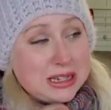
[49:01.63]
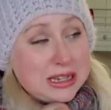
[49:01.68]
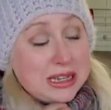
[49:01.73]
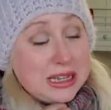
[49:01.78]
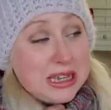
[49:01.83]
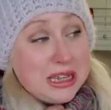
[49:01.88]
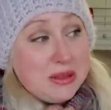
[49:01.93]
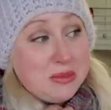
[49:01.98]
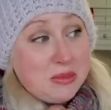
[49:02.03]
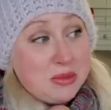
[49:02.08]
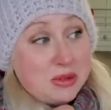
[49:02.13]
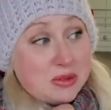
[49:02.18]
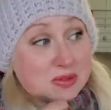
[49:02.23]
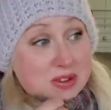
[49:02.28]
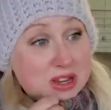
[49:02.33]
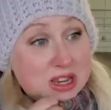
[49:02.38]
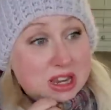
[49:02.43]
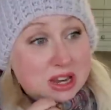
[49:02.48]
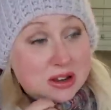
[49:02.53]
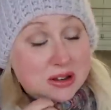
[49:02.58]
gonna get
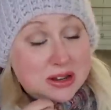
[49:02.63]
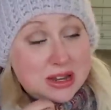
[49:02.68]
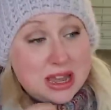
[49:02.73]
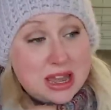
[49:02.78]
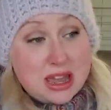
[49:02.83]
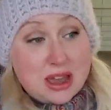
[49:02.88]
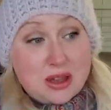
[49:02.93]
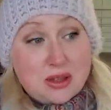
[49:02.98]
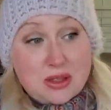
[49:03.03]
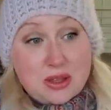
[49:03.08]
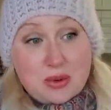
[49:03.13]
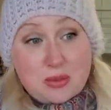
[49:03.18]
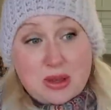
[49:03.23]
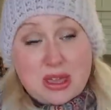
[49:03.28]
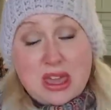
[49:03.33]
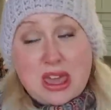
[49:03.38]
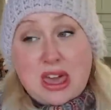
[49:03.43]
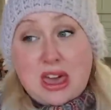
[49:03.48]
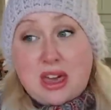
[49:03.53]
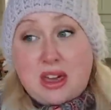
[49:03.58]
moving here now that
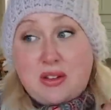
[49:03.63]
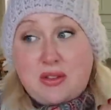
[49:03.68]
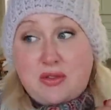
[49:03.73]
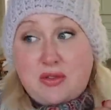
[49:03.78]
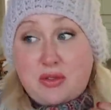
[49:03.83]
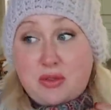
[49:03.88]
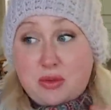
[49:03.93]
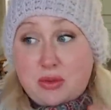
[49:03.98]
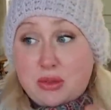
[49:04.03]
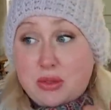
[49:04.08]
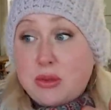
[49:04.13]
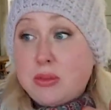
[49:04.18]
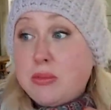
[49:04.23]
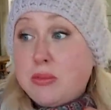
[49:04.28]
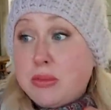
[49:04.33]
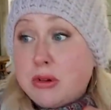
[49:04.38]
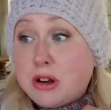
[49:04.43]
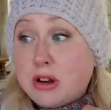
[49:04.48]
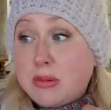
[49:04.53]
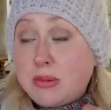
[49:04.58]
we have
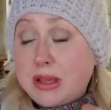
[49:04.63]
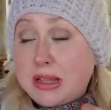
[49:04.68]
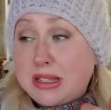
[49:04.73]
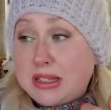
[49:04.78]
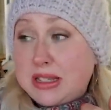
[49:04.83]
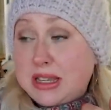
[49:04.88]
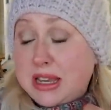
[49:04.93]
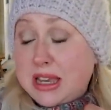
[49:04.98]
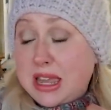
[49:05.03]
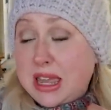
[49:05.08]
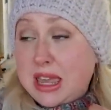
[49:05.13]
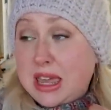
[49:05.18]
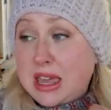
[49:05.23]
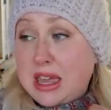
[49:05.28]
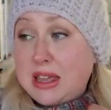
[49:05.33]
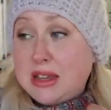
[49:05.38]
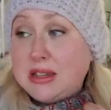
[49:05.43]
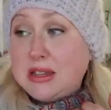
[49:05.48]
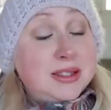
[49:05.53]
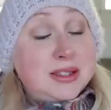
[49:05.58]
permits in
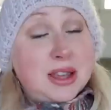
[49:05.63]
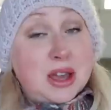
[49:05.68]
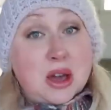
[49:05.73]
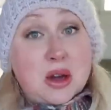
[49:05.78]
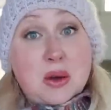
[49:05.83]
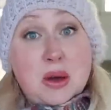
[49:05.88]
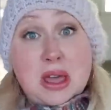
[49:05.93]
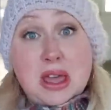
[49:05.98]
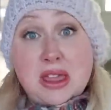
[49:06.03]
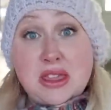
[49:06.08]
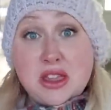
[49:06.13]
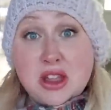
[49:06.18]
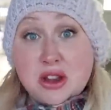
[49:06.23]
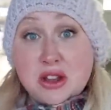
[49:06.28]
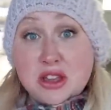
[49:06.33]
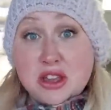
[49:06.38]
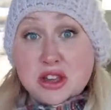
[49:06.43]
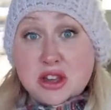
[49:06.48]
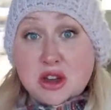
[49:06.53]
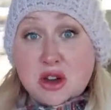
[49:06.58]
hand. So
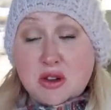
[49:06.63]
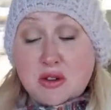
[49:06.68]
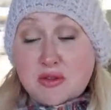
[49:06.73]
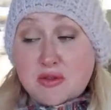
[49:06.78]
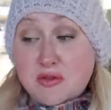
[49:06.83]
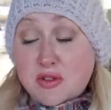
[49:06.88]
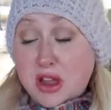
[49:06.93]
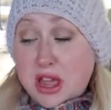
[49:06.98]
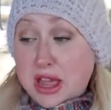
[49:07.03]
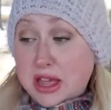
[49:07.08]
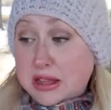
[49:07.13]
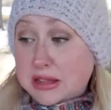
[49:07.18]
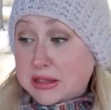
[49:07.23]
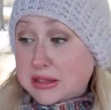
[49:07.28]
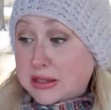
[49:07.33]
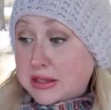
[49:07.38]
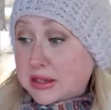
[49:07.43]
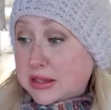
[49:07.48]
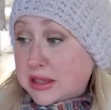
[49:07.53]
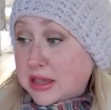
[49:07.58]
there you go,
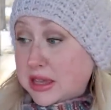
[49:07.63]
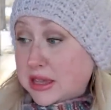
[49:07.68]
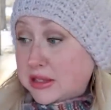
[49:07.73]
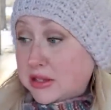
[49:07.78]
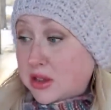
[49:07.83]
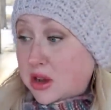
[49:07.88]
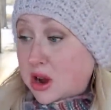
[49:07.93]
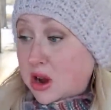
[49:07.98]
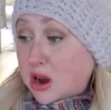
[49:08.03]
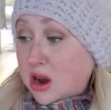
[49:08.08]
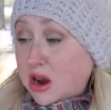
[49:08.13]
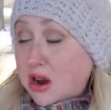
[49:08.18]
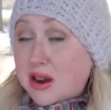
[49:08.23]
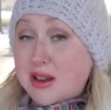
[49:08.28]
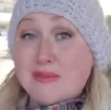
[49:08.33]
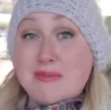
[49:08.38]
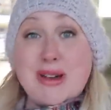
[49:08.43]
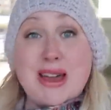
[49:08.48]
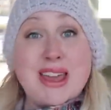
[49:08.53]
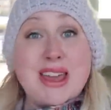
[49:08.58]
friends. These
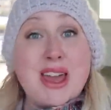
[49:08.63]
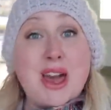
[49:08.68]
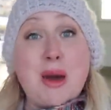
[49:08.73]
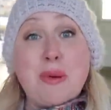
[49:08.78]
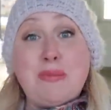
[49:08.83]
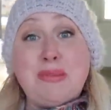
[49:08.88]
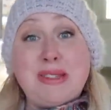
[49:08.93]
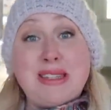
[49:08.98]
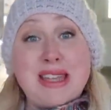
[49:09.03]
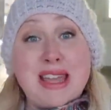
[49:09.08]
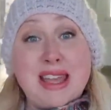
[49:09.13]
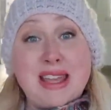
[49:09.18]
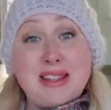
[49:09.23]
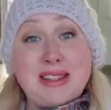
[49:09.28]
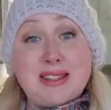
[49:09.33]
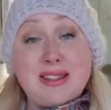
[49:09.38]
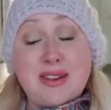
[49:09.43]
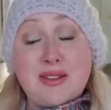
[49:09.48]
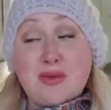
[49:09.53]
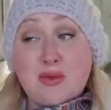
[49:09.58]
are my
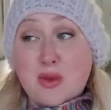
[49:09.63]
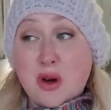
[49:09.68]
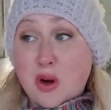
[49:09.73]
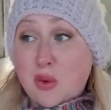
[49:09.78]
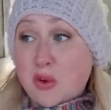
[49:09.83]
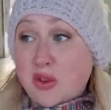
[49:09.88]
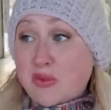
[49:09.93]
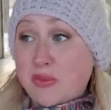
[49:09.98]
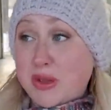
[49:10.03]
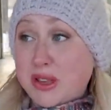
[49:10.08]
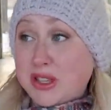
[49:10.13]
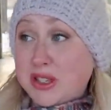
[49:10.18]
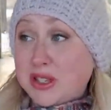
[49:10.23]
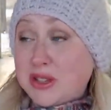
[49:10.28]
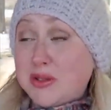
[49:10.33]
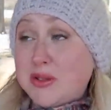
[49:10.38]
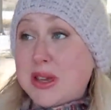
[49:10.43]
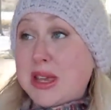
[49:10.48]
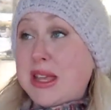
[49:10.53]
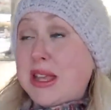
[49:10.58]
updates of what we've been
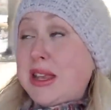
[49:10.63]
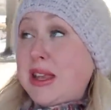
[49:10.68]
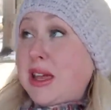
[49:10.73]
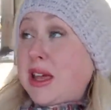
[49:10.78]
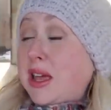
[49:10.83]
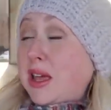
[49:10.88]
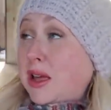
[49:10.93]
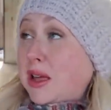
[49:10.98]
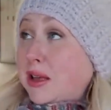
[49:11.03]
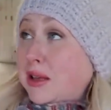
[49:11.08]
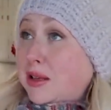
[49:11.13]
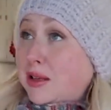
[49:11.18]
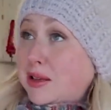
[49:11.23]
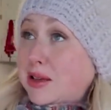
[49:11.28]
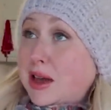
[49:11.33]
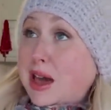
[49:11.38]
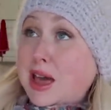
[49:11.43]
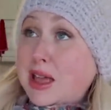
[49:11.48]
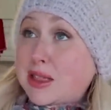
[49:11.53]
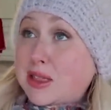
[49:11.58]
doing.
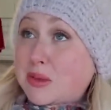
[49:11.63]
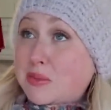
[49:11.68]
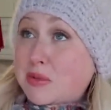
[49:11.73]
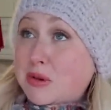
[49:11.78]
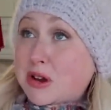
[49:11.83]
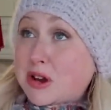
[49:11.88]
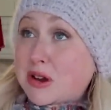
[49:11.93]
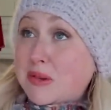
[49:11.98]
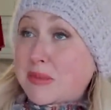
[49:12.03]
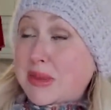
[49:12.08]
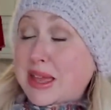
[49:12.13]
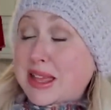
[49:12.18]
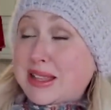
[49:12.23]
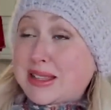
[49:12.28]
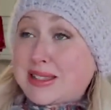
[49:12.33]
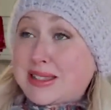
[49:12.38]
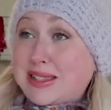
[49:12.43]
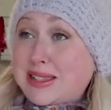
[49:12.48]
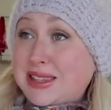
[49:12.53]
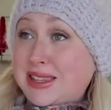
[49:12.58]
Got the
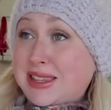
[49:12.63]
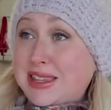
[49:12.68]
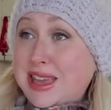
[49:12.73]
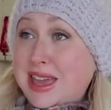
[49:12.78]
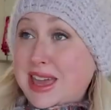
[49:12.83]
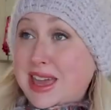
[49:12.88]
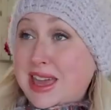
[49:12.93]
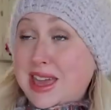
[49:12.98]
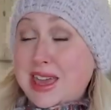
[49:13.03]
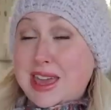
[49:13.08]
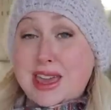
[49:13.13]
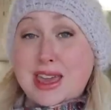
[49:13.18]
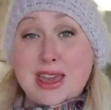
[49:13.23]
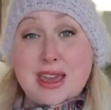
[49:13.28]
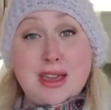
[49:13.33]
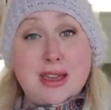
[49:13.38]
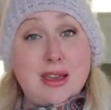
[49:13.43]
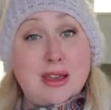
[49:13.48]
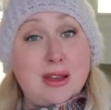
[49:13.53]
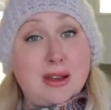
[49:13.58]
permits, yay.